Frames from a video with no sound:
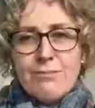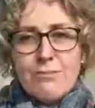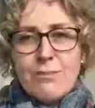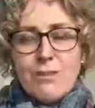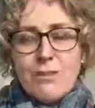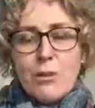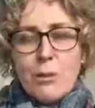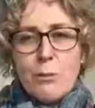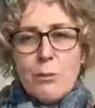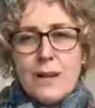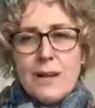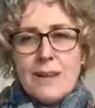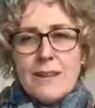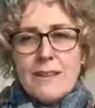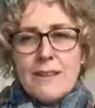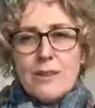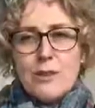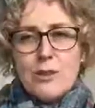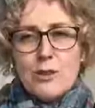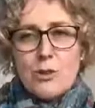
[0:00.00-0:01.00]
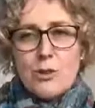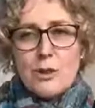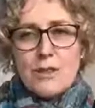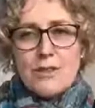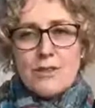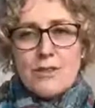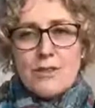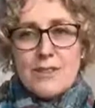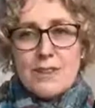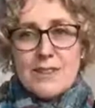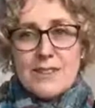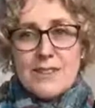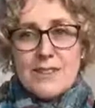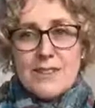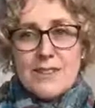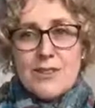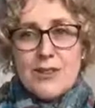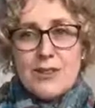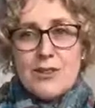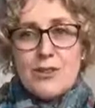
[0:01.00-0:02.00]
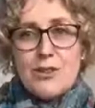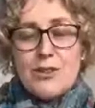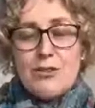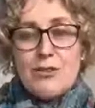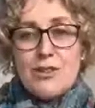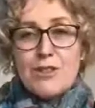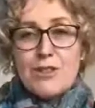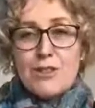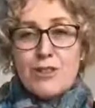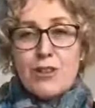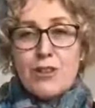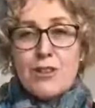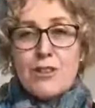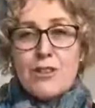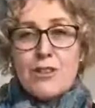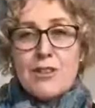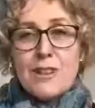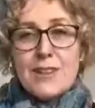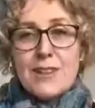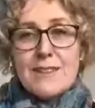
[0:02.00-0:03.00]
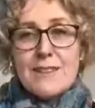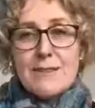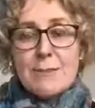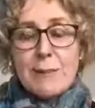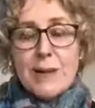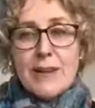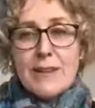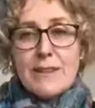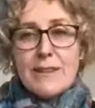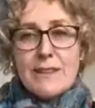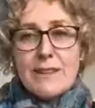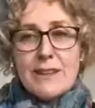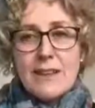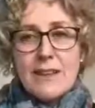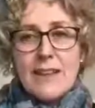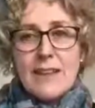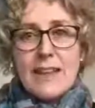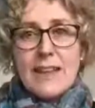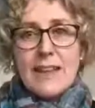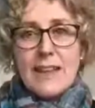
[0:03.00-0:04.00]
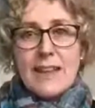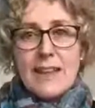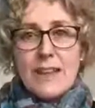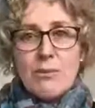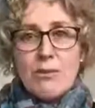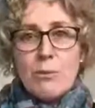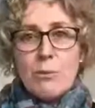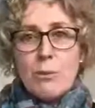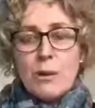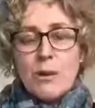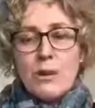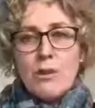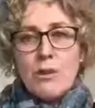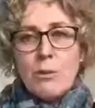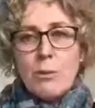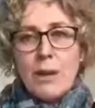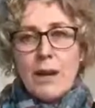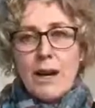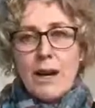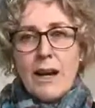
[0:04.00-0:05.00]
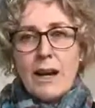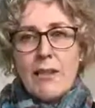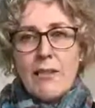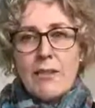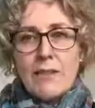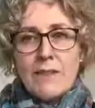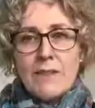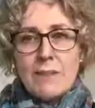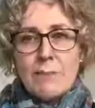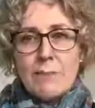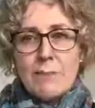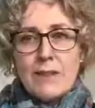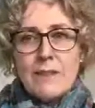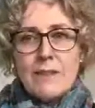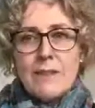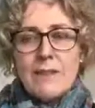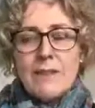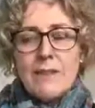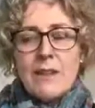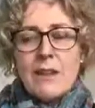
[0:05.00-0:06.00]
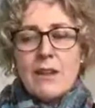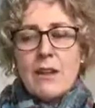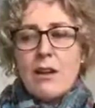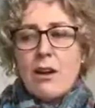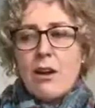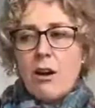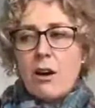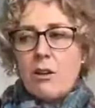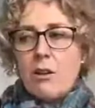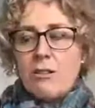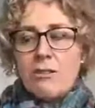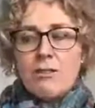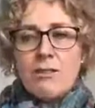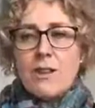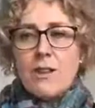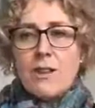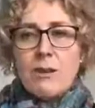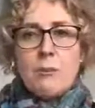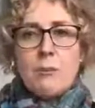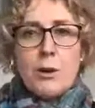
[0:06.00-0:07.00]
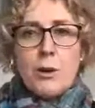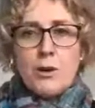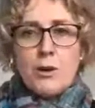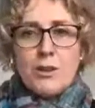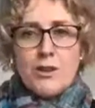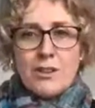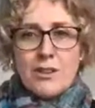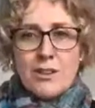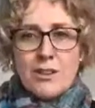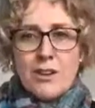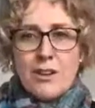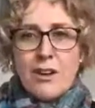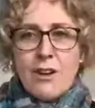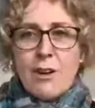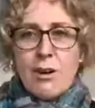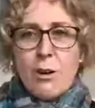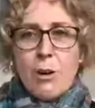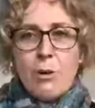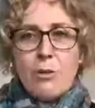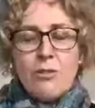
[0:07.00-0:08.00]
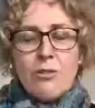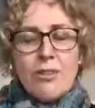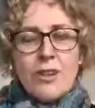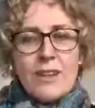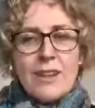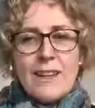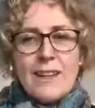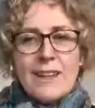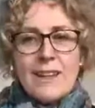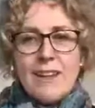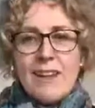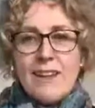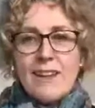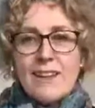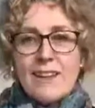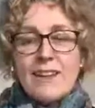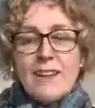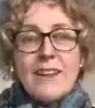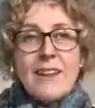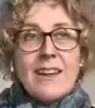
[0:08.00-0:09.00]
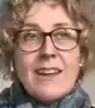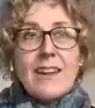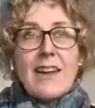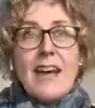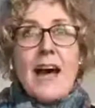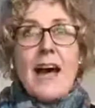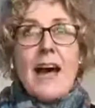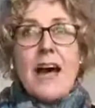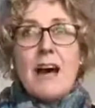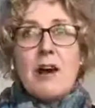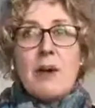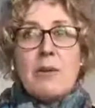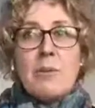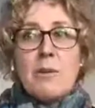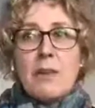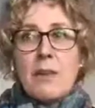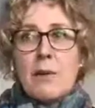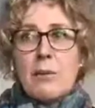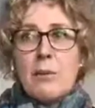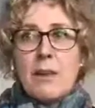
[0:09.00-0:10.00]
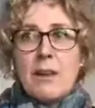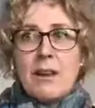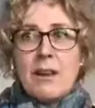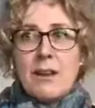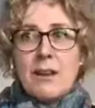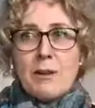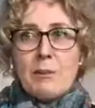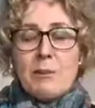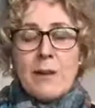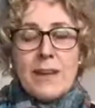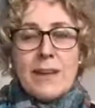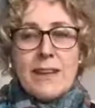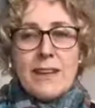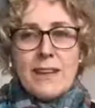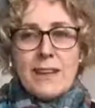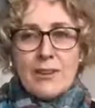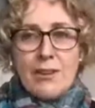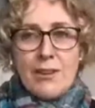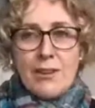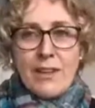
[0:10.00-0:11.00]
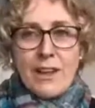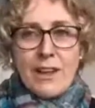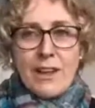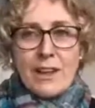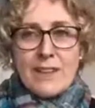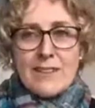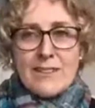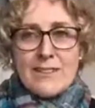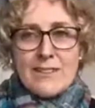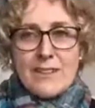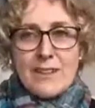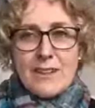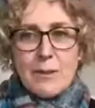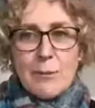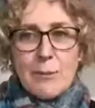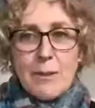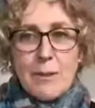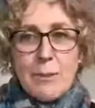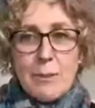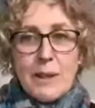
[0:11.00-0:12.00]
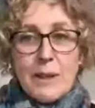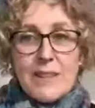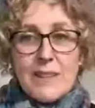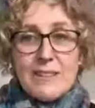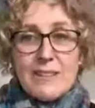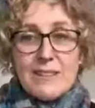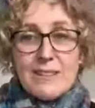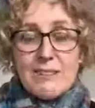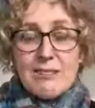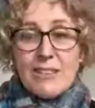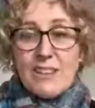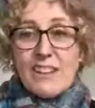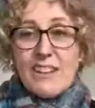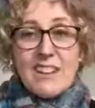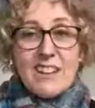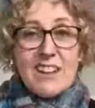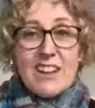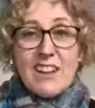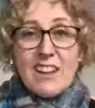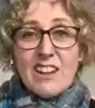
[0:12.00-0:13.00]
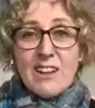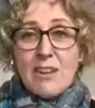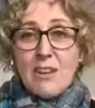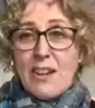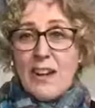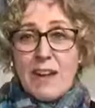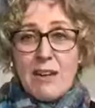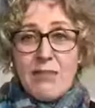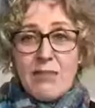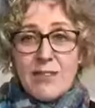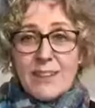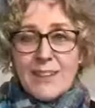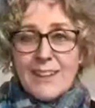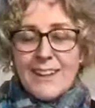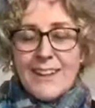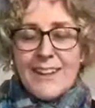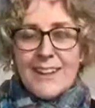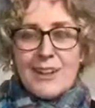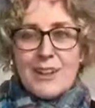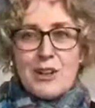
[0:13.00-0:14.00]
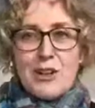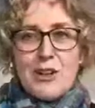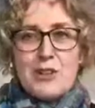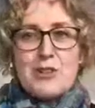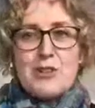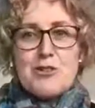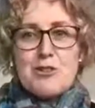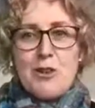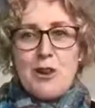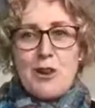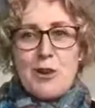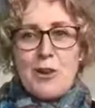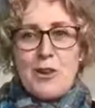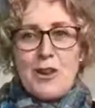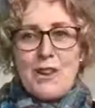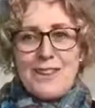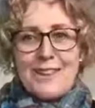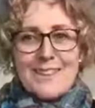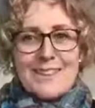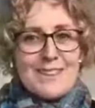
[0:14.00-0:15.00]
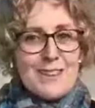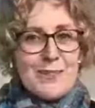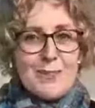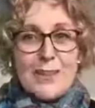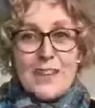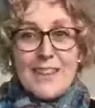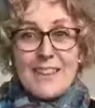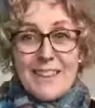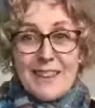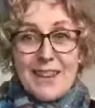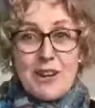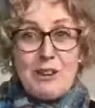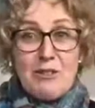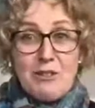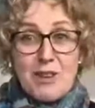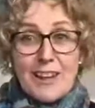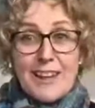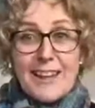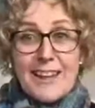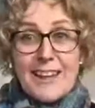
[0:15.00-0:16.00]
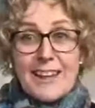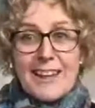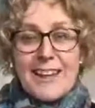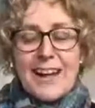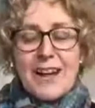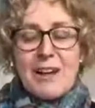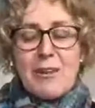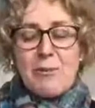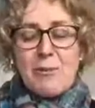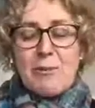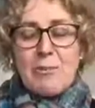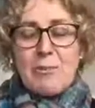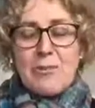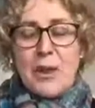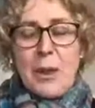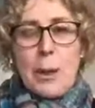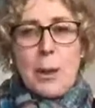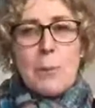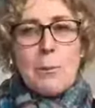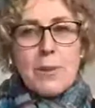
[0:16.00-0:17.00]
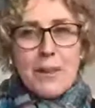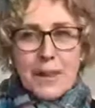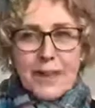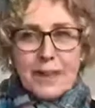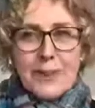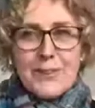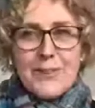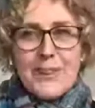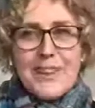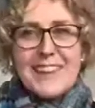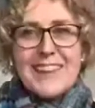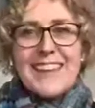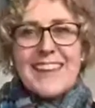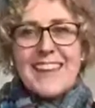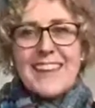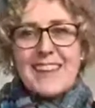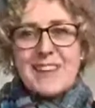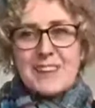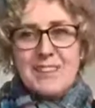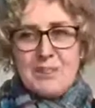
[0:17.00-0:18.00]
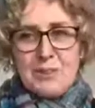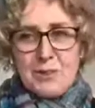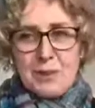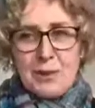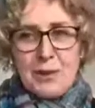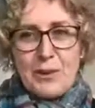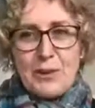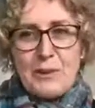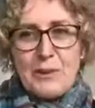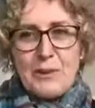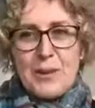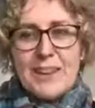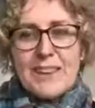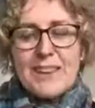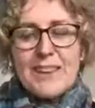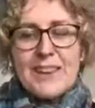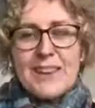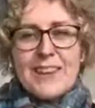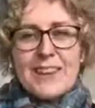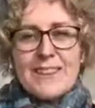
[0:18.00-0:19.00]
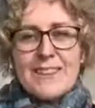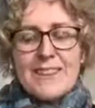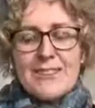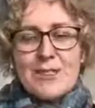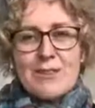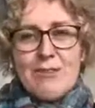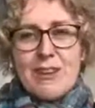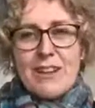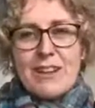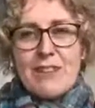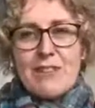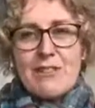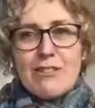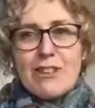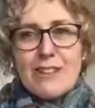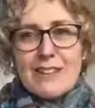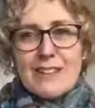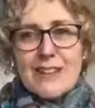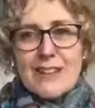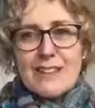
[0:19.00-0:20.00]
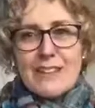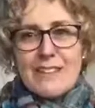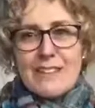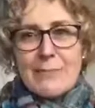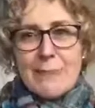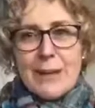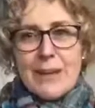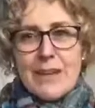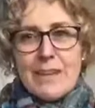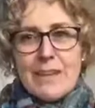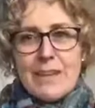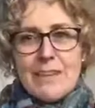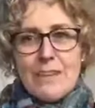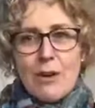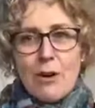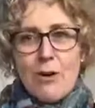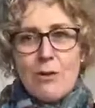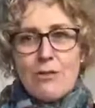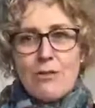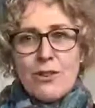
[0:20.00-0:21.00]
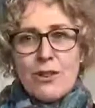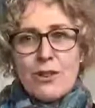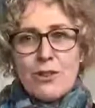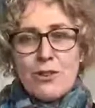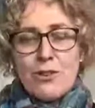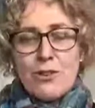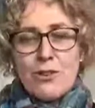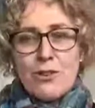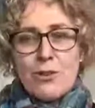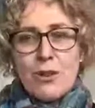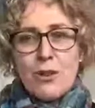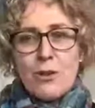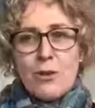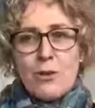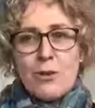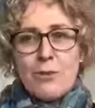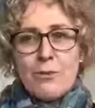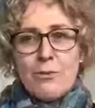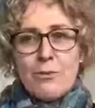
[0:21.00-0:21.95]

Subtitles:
So, making the choice to continue to return to that space, even when you are in the midst of an emotion or feeling like a little bit like me, the last couple of weeks, feeling like I don't have any control. And that's something that I really play with and work with, surrendering that space of the control